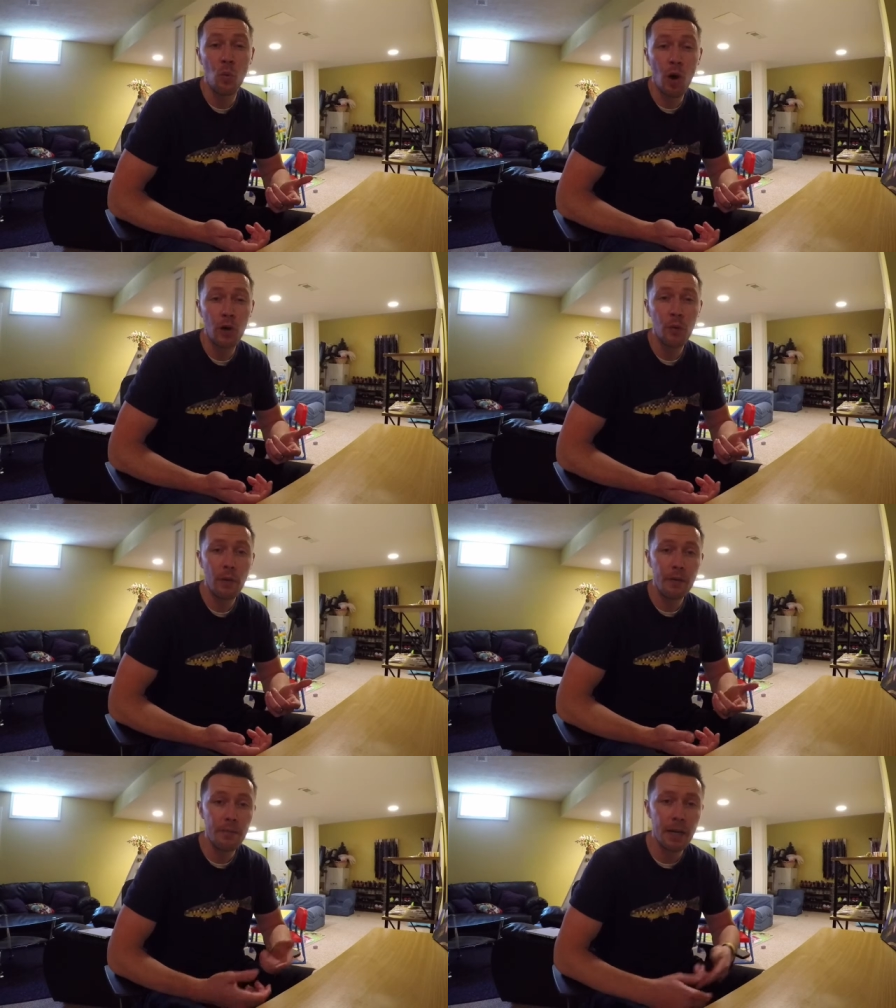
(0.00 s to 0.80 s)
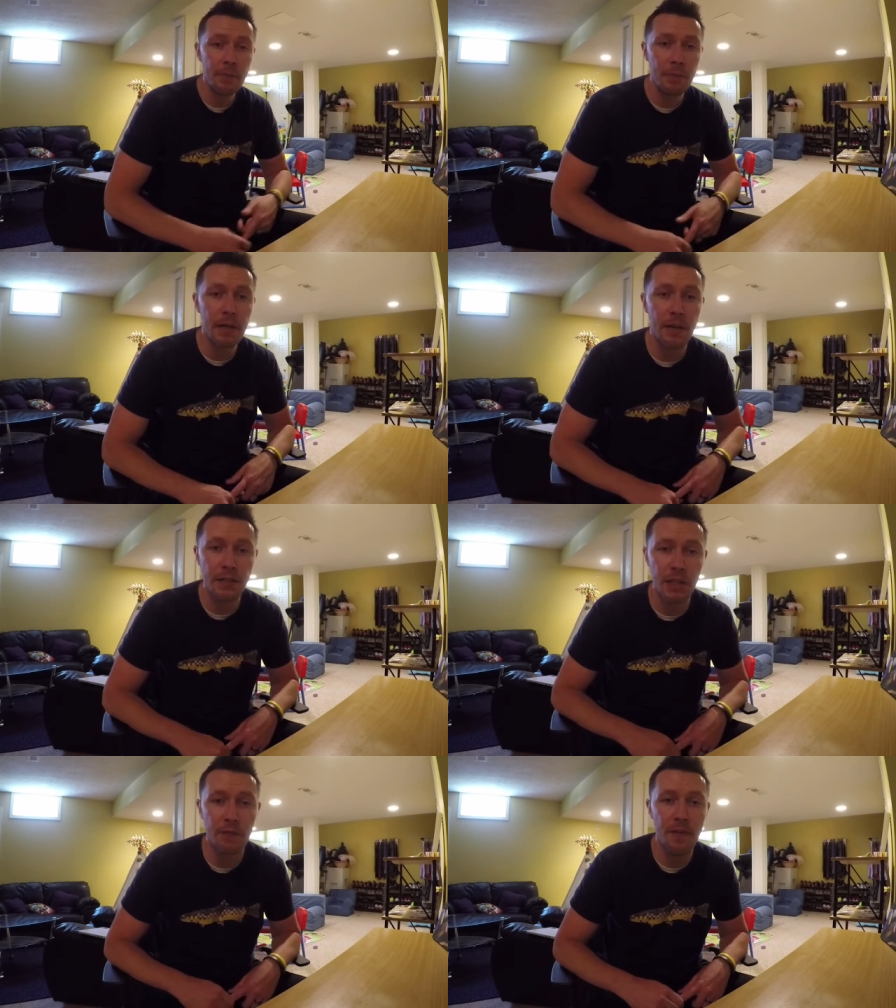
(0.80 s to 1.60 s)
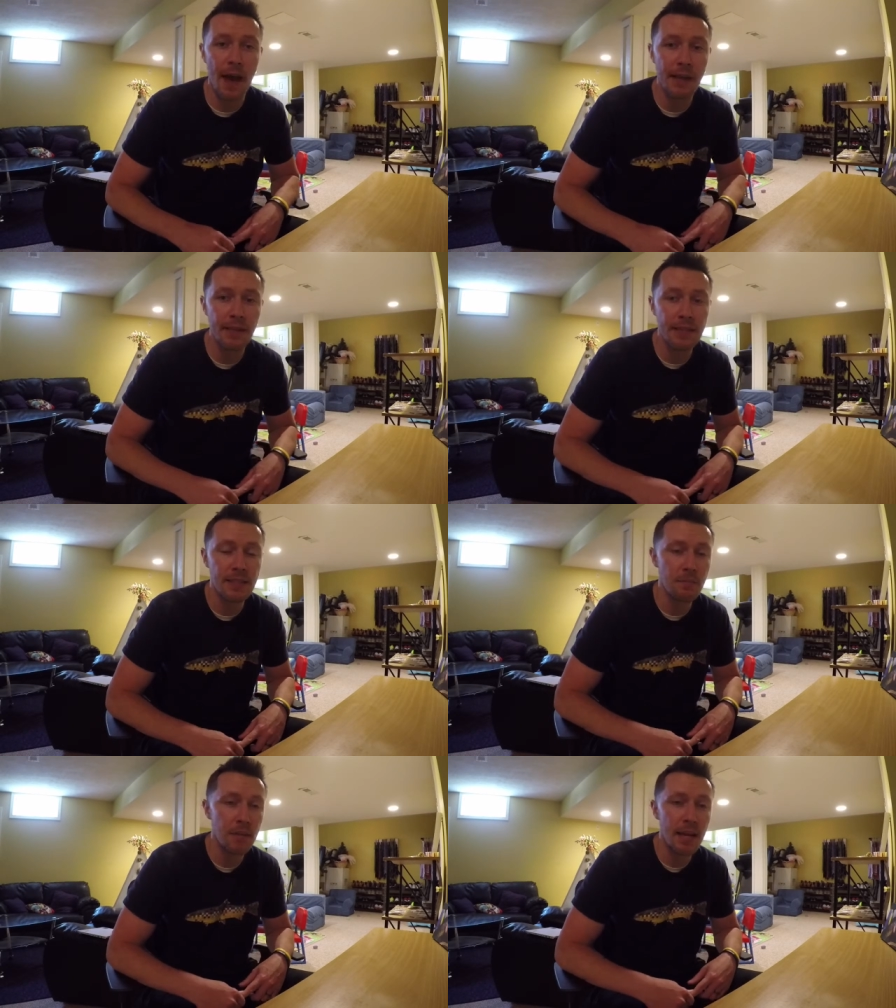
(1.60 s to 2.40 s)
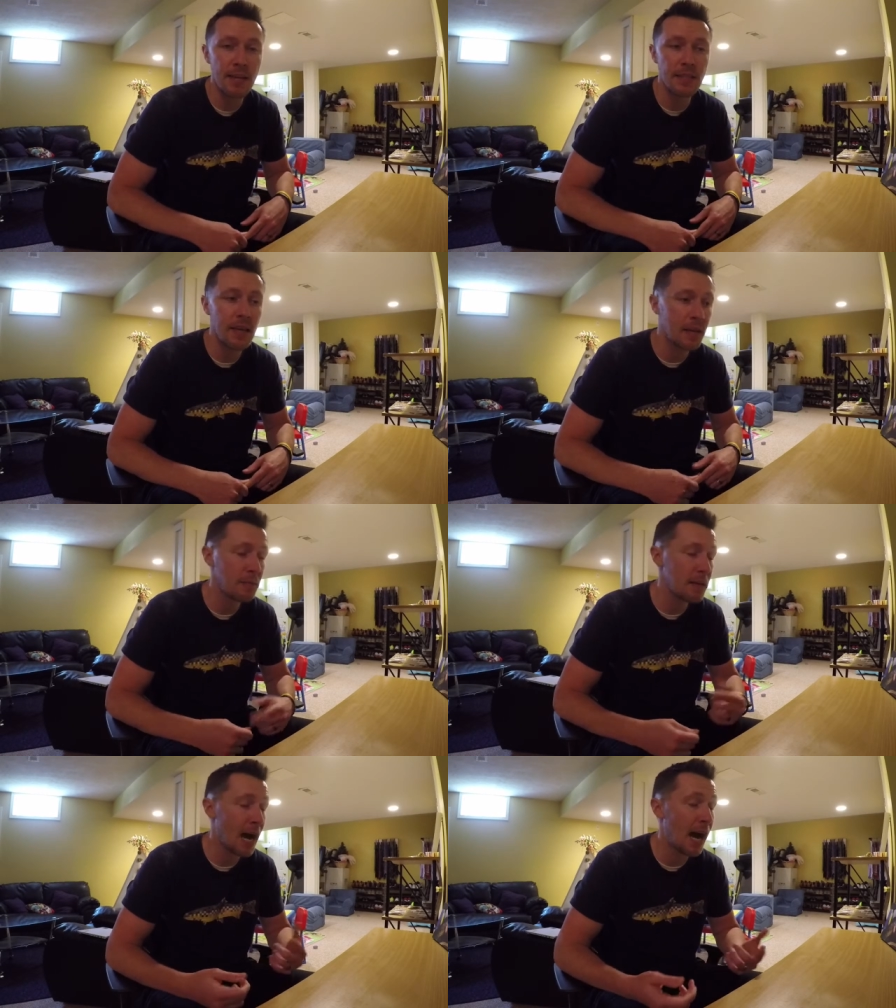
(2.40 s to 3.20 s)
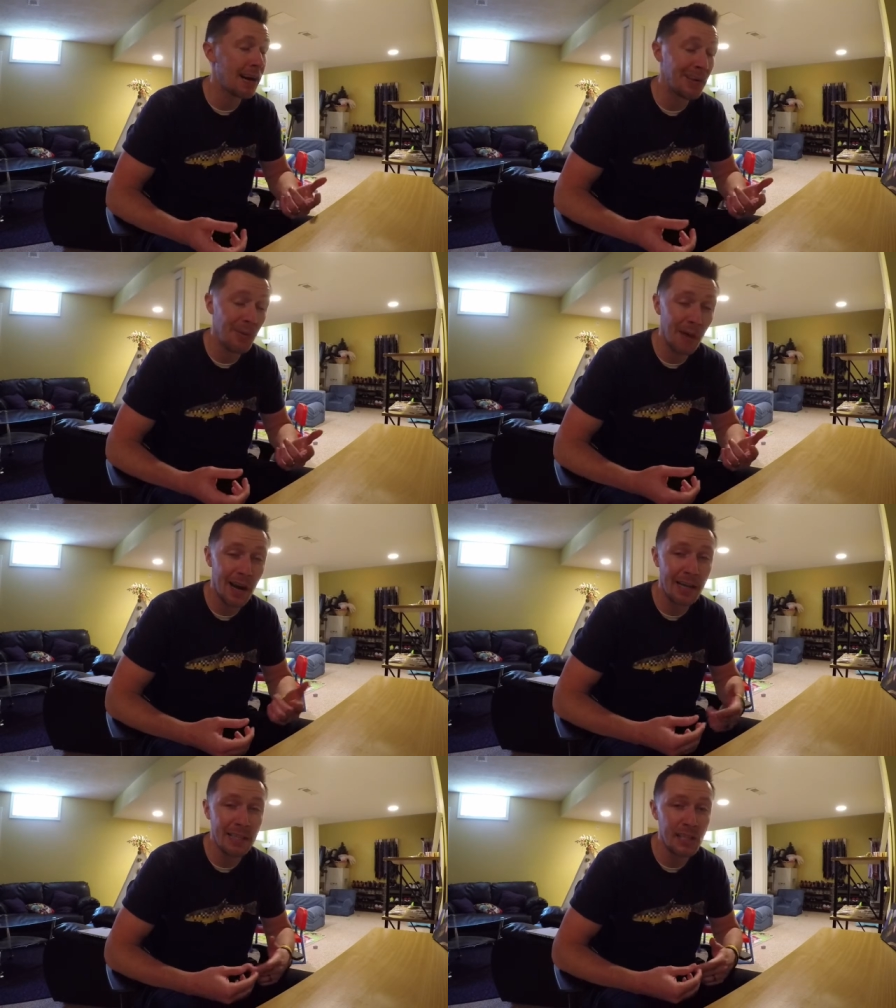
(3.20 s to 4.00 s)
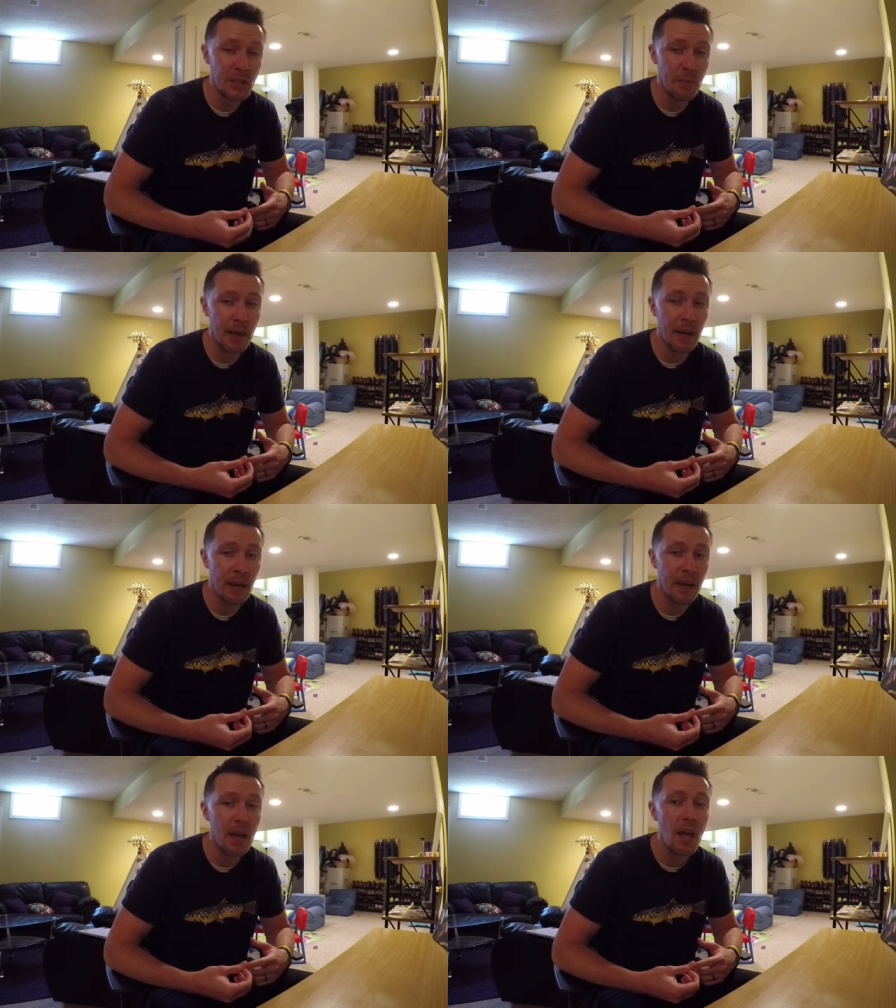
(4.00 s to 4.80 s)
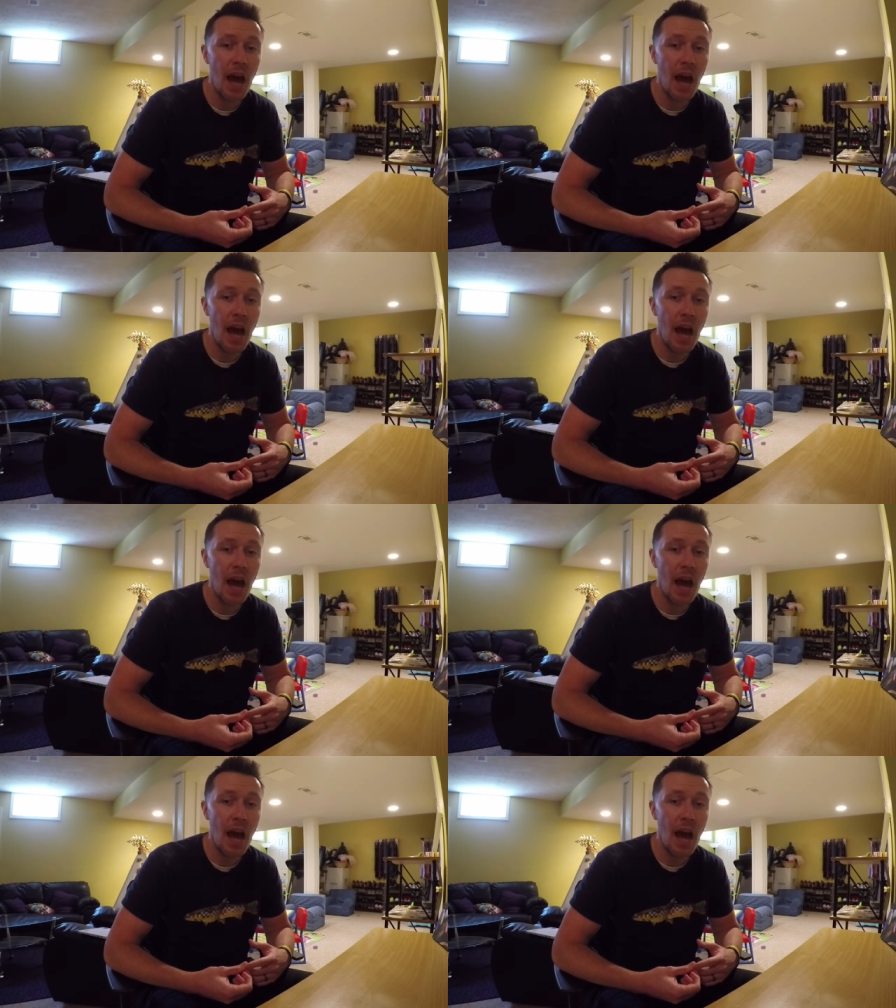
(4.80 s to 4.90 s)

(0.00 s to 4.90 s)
water with me because of the fact that some days it could be hotter than what I anticipated.